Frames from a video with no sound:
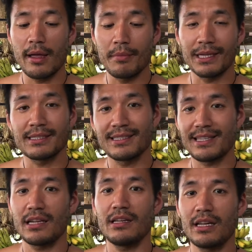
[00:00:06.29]
am
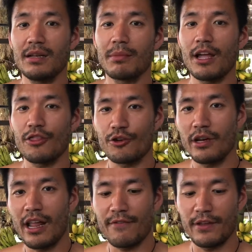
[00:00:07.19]
extending my
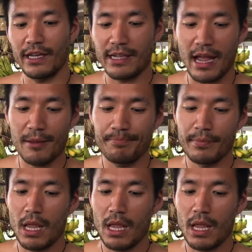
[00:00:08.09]
30-day vegan diet.